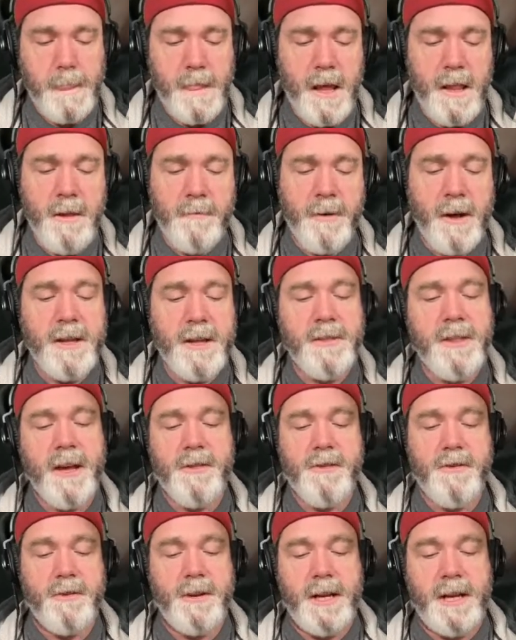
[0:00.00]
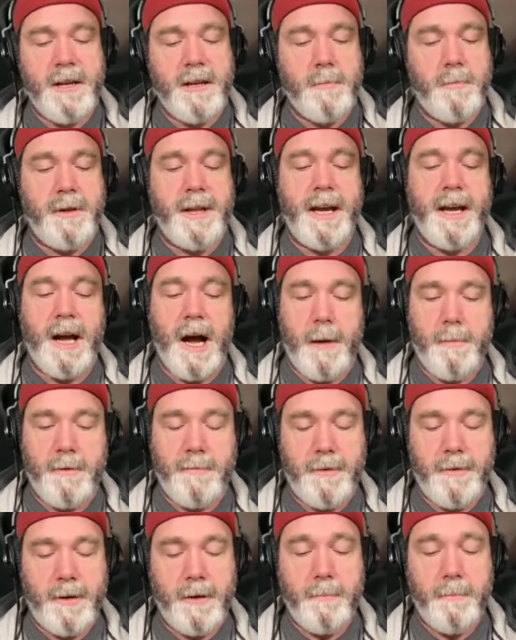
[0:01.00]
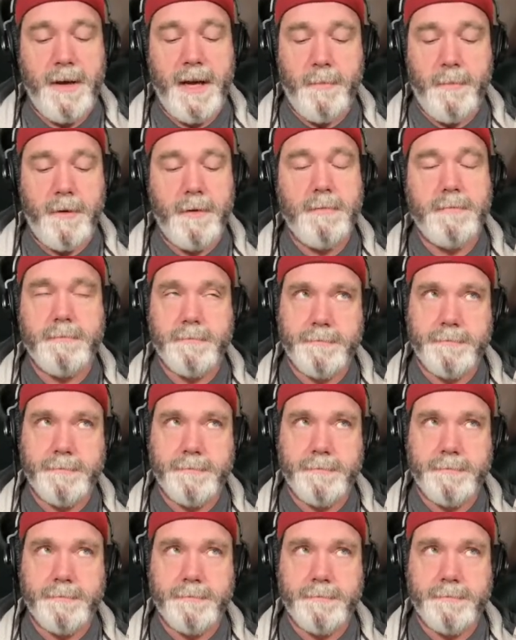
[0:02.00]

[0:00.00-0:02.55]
The following things are needed to play Goblinville. People.